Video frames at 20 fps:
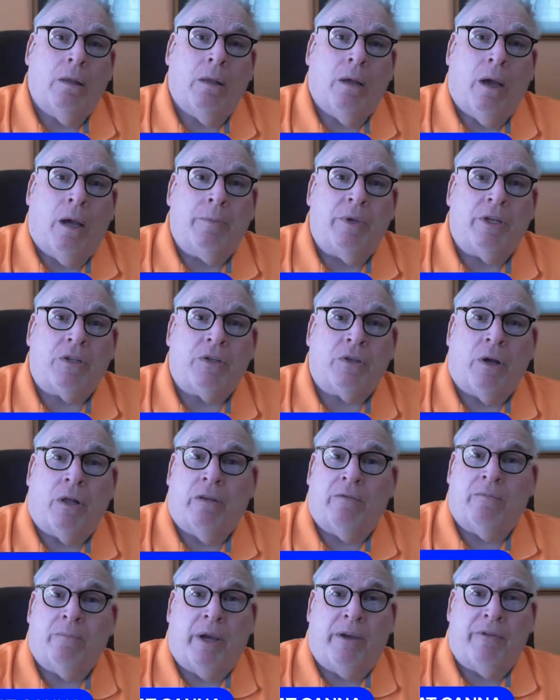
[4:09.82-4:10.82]
I miss all
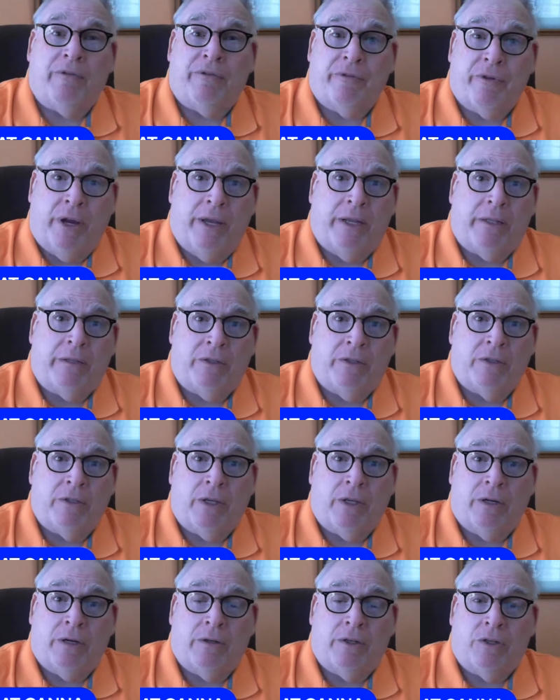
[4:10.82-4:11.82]
of my friends
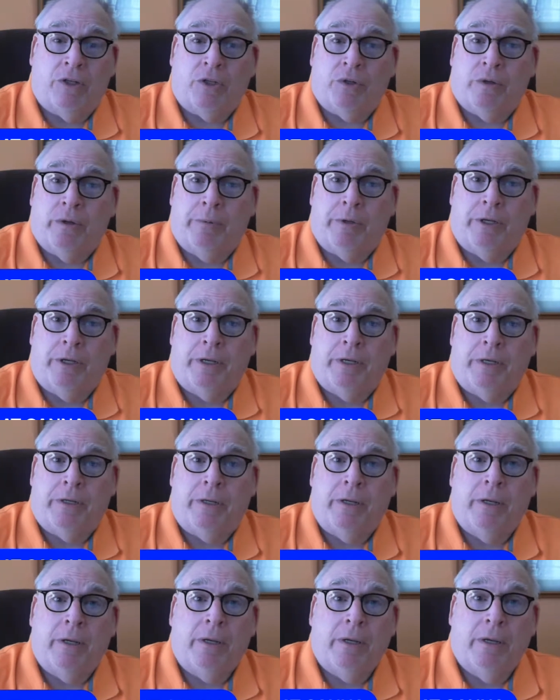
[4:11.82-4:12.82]
that are
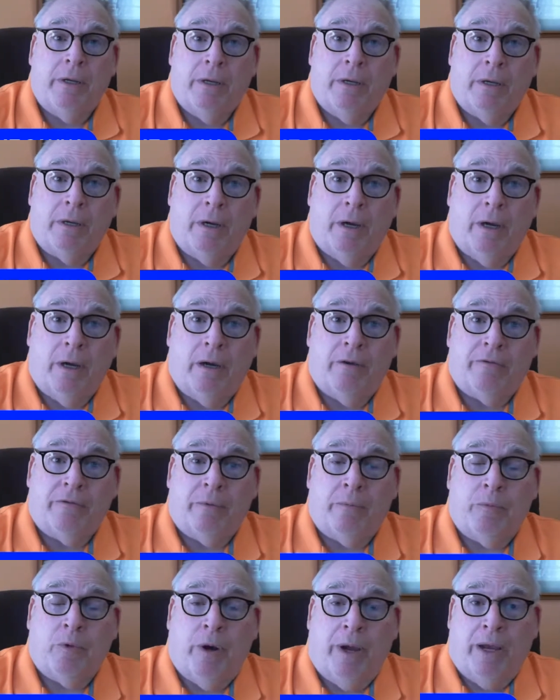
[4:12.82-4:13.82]
distributed
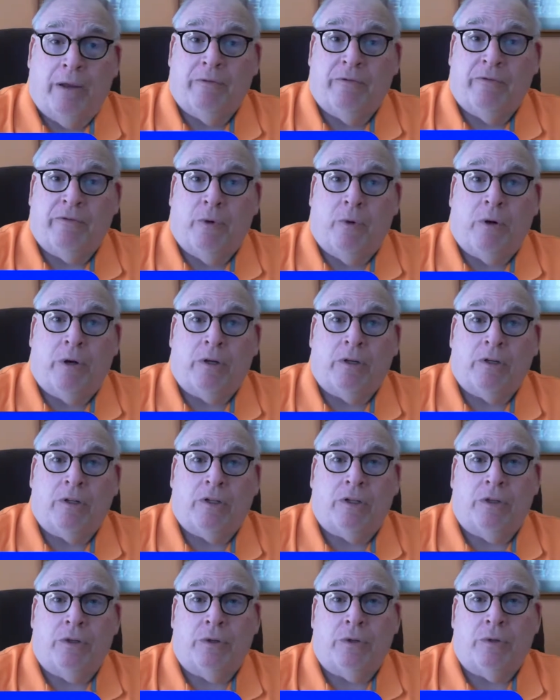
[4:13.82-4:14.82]
from Grand
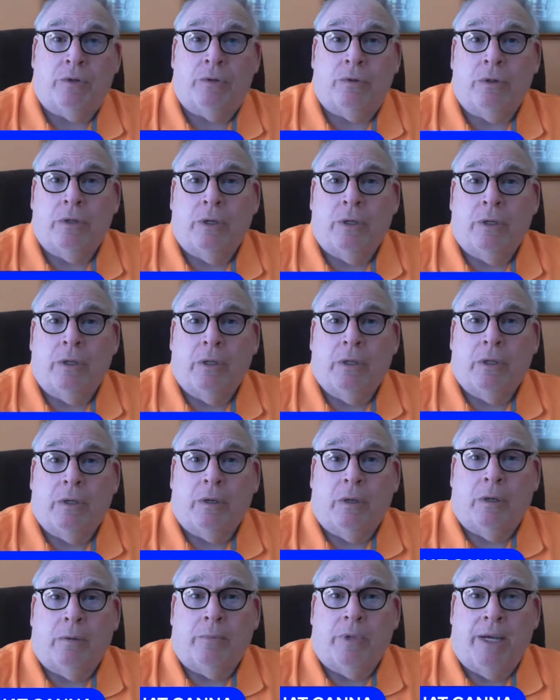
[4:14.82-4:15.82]
Forks to
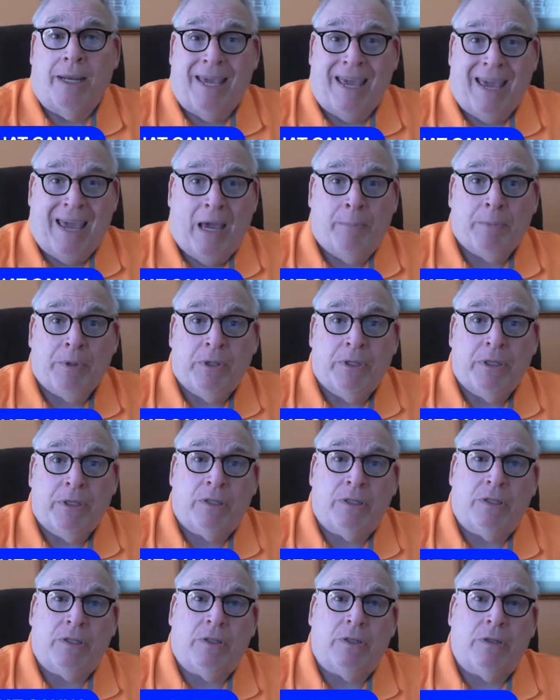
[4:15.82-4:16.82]

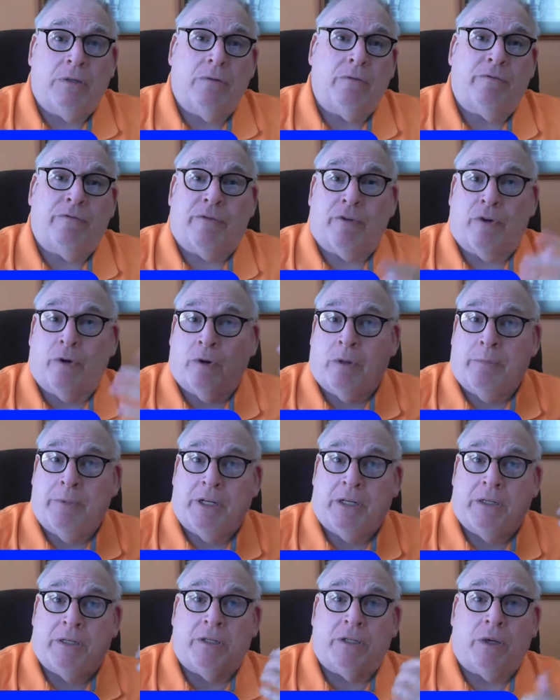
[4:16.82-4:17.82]
Minneapolis to Fertile,
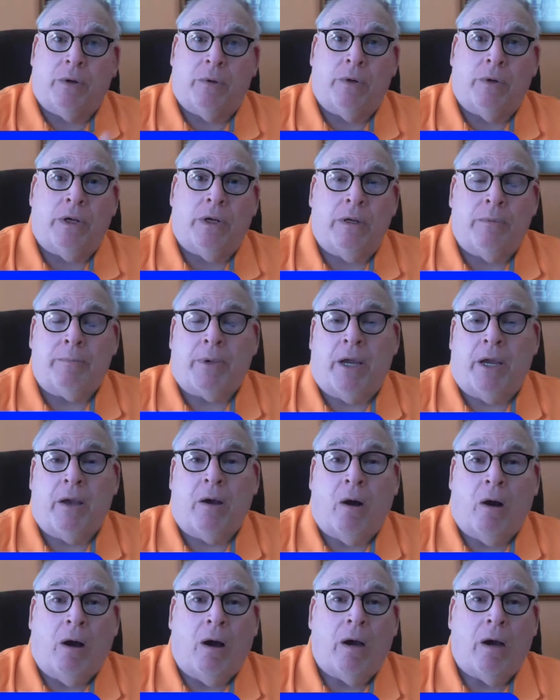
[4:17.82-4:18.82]
Minnesota. My
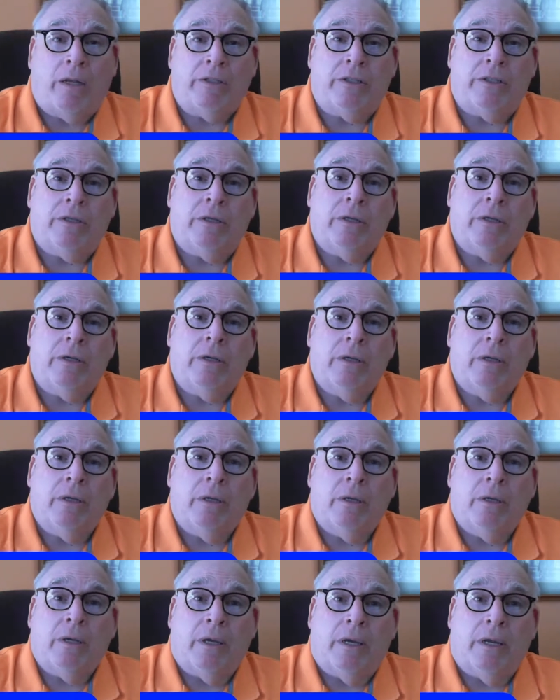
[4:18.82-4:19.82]
aunt
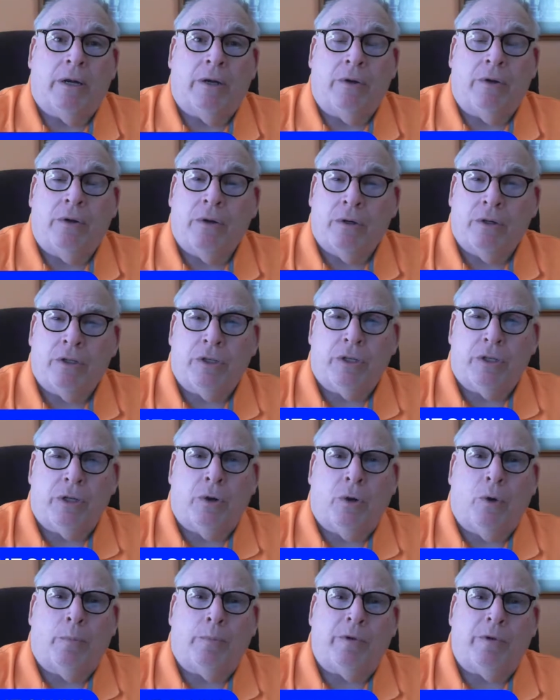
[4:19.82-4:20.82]
at a nursing
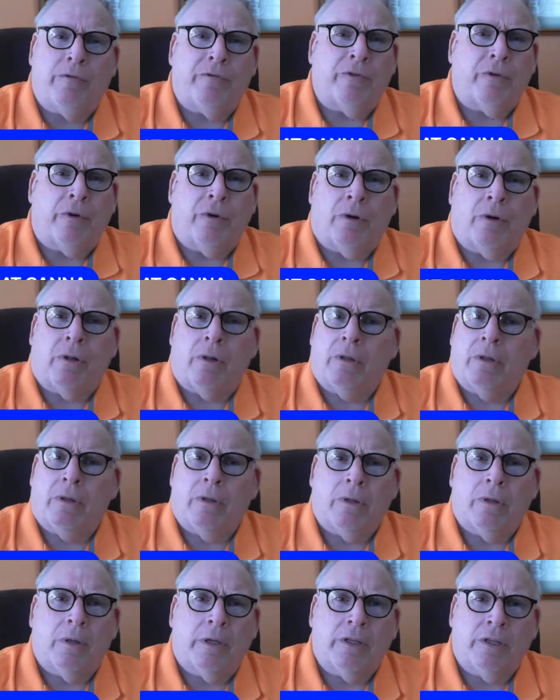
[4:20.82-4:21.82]
home in Fertile.
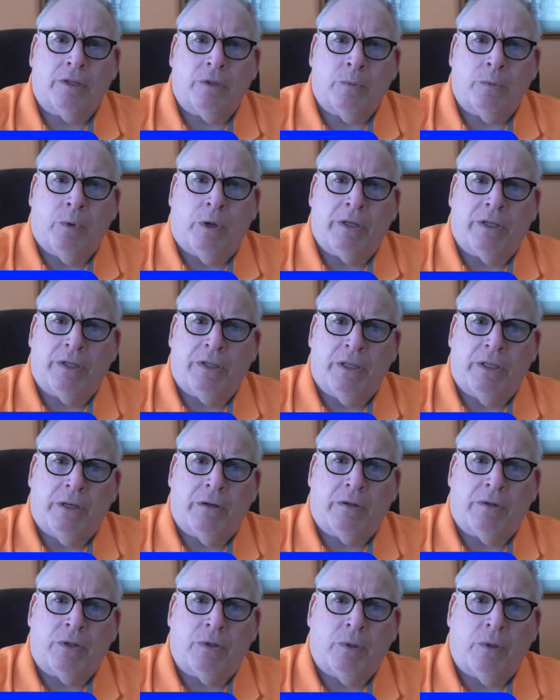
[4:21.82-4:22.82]
Just want to see
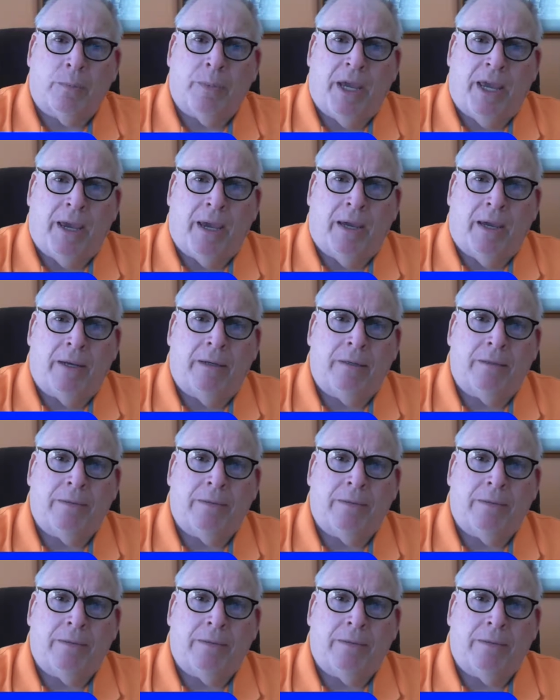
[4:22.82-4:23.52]
her so bad.